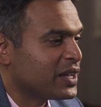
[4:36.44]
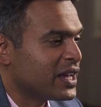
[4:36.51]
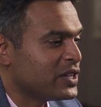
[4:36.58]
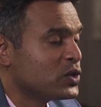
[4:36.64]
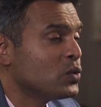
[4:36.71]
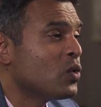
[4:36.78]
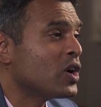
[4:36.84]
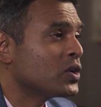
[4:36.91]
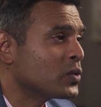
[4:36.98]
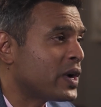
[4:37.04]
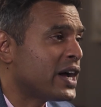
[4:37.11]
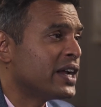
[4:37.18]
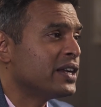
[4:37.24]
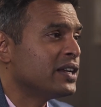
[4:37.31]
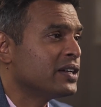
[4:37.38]
I do want to
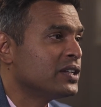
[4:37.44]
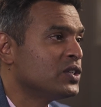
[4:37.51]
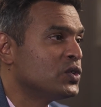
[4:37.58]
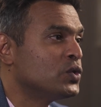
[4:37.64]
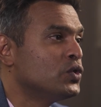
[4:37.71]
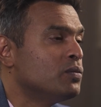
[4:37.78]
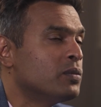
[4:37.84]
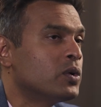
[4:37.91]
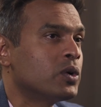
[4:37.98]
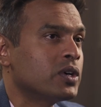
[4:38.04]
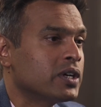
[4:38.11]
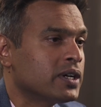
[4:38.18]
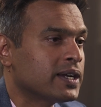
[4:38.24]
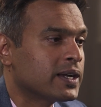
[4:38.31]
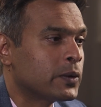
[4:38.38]
add two more
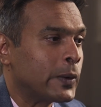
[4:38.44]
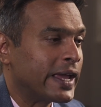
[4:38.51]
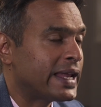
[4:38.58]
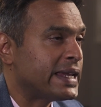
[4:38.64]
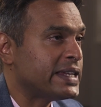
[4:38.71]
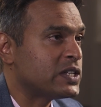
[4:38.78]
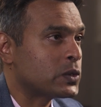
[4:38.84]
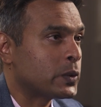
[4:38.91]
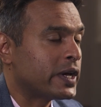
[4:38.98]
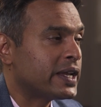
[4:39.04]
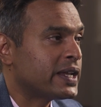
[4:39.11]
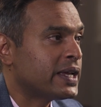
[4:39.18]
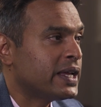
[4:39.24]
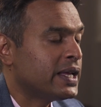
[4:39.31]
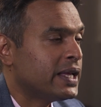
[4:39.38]
quickly to
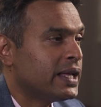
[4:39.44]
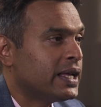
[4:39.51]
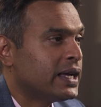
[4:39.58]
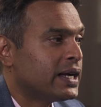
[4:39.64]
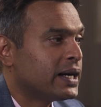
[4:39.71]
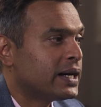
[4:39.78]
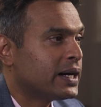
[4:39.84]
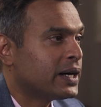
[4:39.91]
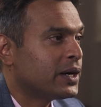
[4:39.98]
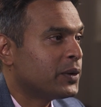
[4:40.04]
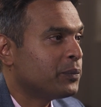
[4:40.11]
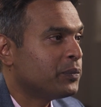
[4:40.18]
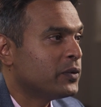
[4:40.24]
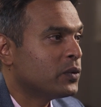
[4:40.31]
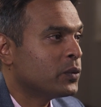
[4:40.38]
it.
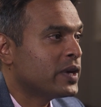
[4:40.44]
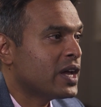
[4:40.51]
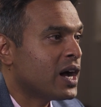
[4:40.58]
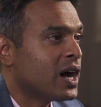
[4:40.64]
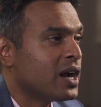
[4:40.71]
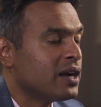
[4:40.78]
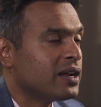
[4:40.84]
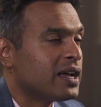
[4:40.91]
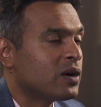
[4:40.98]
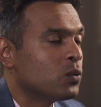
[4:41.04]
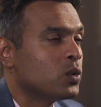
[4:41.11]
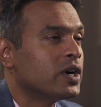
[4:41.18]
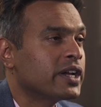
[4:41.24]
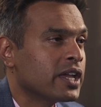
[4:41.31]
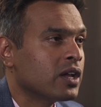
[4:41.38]
We are
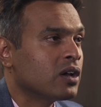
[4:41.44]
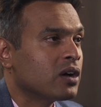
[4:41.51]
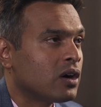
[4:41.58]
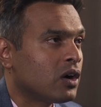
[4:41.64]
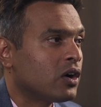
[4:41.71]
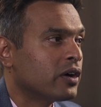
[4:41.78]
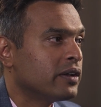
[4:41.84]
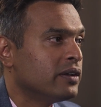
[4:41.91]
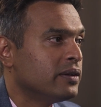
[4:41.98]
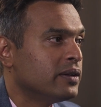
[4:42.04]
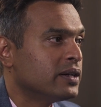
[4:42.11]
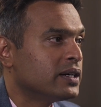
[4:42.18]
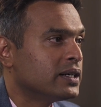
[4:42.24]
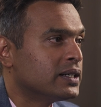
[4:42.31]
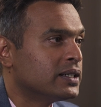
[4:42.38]
working on
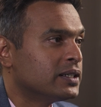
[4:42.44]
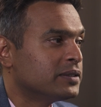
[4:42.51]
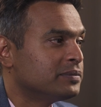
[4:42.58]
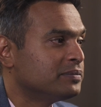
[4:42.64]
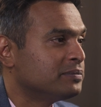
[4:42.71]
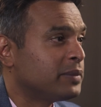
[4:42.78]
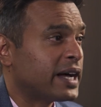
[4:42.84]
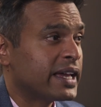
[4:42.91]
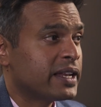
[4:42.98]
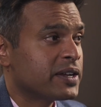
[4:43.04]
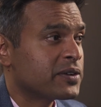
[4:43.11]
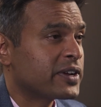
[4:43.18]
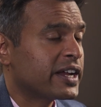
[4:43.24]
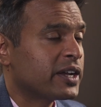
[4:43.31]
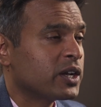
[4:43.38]
a
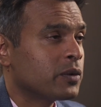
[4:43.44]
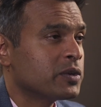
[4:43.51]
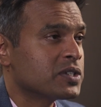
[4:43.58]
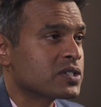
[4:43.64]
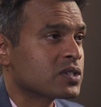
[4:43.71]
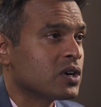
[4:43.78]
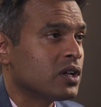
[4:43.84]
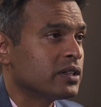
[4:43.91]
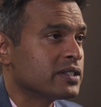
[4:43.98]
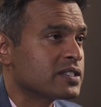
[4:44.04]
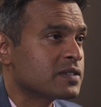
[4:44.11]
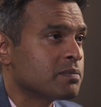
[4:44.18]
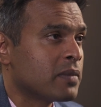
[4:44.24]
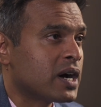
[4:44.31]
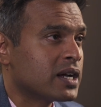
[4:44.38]
pilot right now, which is called the
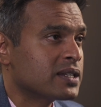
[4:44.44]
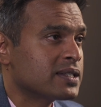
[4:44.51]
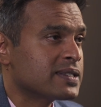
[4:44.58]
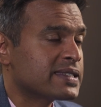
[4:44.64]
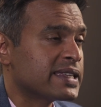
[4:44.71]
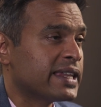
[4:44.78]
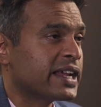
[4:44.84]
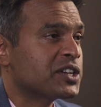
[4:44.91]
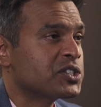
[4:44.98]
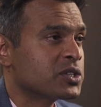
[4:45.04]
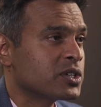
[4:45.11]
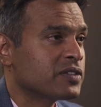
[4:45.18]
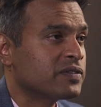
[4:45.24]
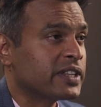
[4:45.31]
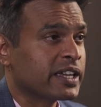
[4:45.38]
Smart Selection
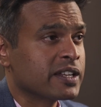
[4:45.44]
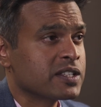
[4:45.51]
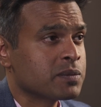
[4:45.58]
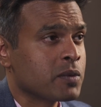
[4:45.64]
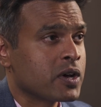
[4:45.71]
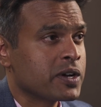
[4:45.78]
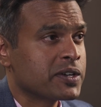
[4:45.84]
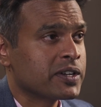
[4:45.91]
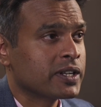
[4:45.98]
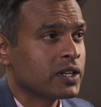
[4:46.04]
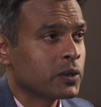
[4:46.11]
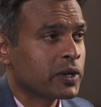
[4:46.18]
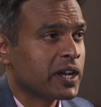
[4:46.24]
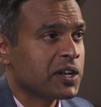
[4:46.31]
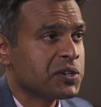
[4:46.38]
of Thickness Monitoring
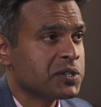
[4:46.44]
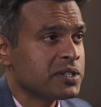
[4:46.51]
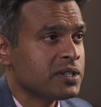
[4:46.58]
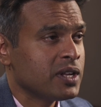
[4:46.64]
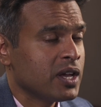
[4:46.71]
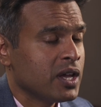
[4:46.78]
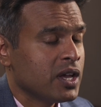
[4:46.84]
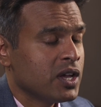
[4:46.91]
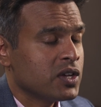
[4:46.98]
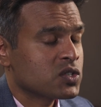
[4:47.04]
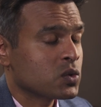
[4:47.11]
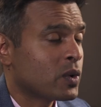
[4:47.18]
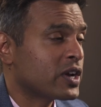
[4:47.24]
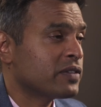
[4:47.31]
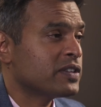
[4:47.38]
Location.
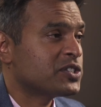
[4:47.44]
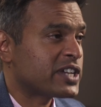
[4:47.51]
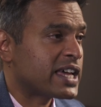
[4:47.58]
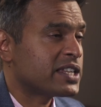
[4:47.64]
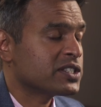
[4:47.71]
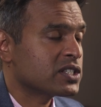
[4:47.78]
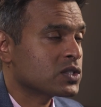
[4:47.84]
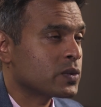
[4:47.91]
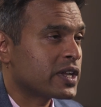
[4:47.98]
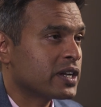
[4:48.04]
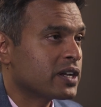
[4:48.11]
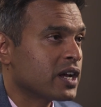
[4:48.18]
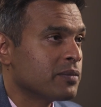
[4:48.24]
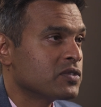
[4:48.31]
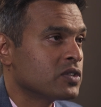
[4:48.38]
So one of the challenges when
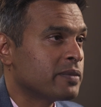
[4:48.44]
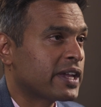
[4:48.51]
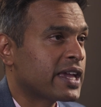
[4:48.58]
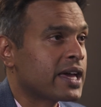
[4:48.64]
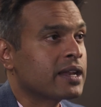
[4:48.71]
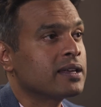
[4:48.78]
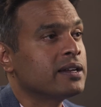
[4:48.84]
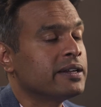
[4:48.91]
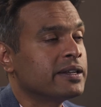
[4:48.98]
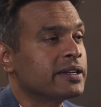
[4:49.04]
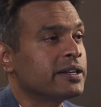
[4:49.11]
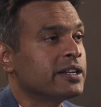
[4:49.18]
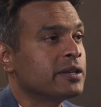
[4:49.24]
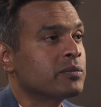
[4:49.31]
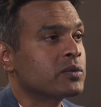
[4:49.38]
it comes to mechanical
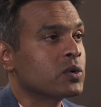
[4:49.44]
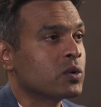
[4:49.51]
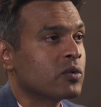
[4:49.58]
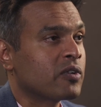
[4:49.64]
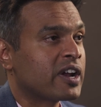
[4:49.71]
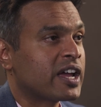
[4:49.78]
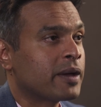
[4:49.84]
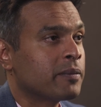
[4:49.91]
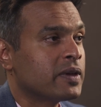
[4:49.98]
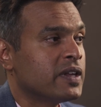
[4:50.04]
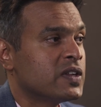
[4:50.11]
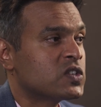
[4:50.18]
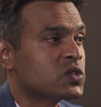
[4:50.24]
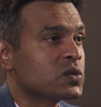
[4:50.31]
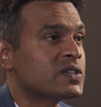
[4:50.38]
integrity program
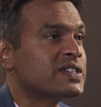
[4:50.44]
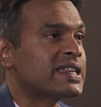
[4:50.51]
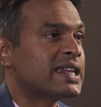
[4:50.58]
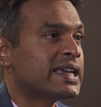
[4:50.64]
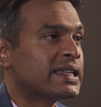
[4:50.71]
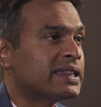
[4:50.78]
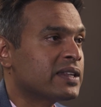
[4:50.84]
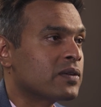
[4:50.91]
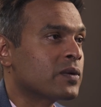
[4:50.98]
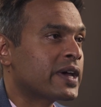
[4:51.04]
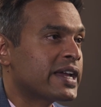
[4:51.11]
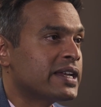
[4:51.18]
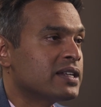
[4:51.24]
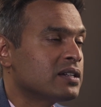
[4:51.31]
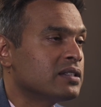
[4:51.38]
is to select the
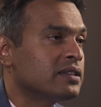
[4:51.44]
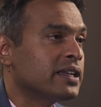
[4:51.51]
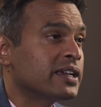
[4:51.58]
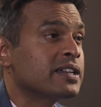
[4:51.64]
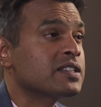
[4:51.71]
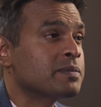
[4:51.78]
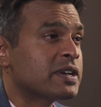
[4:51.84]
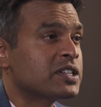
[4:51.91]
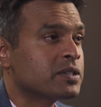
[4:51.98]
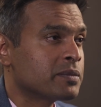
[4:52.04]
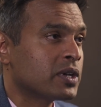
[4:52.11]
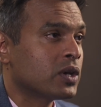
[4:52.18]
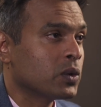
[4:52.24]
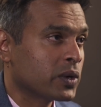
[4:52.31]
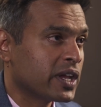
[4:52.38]
right thickness
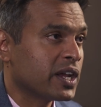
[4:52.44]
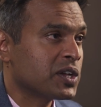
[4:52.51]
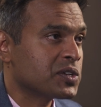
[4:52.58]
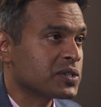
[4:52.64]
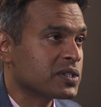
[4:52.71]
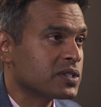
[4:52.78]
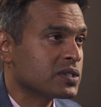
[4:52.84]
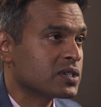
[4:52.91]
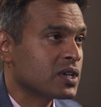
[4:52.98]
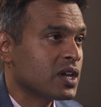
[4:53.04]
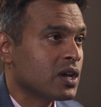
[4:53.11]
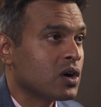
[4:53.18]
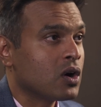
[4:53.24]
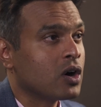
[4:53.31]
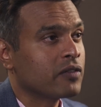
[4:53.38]
measurement locations
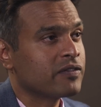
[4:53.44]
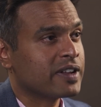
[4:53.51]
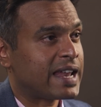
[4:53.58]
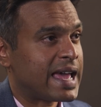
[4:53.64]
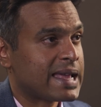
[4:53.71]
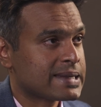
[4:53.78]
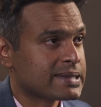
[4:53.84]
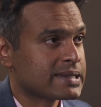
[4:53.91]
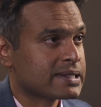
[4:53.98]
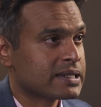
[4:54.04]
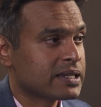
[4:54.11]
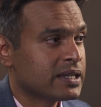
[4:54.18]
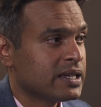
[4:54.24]
of an asset.